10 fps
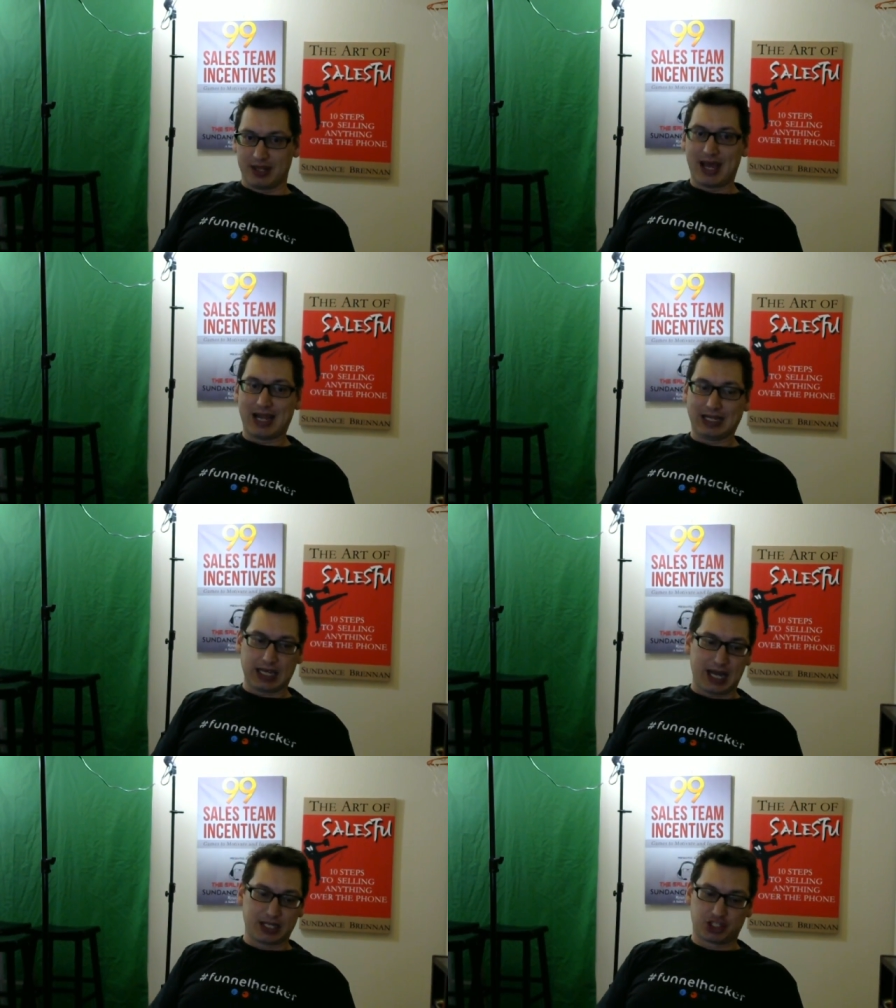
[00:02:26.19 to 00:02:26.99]
That
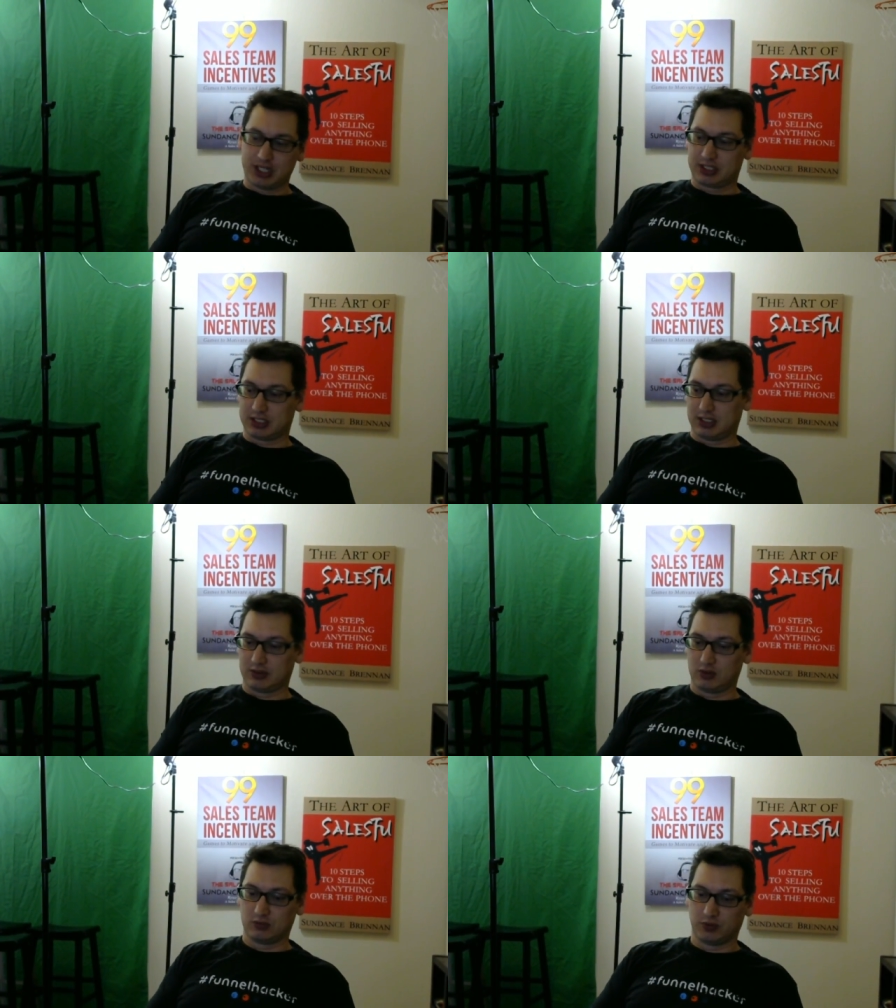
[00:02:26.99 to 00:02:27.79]
guy, Jason,
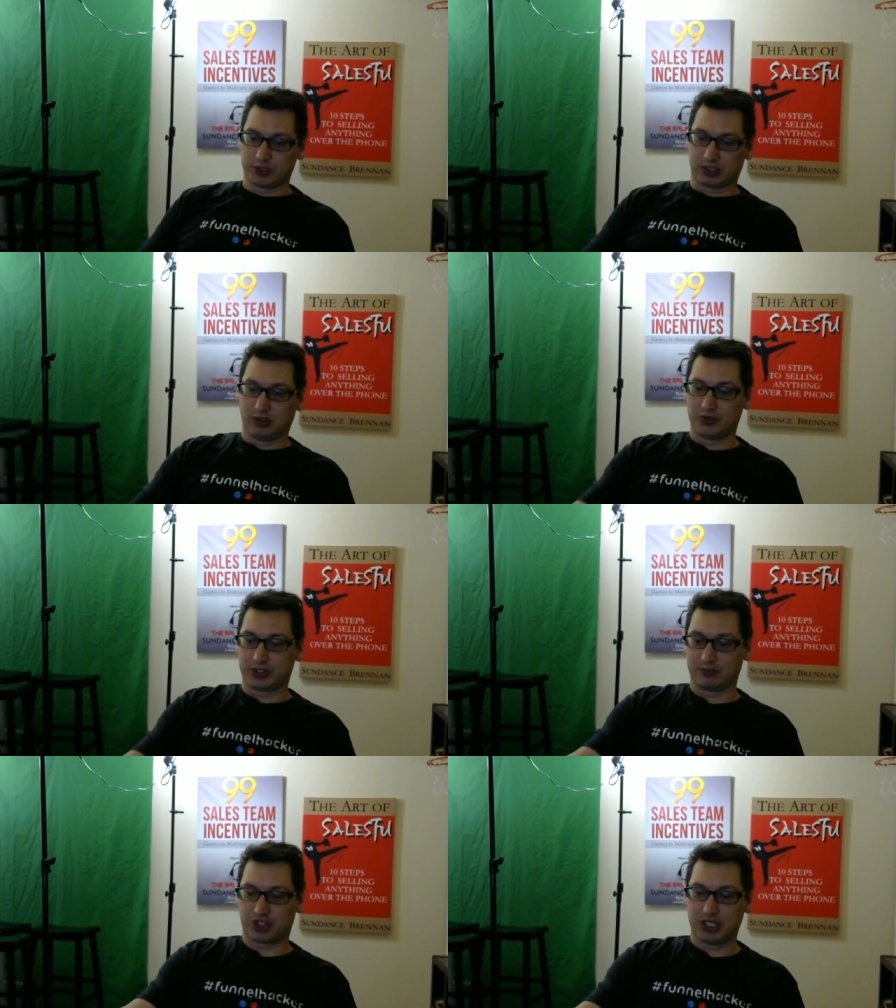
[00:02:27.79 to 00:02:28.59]
was a
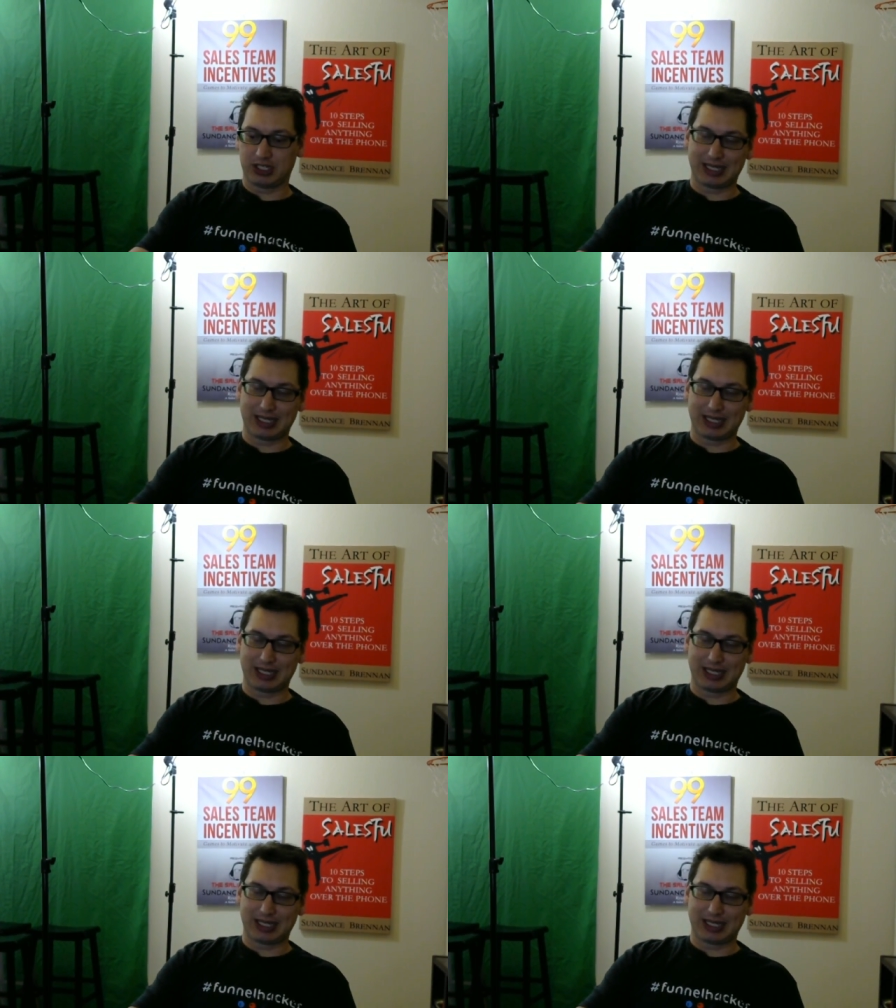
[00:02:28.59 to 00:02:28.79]
closing machine.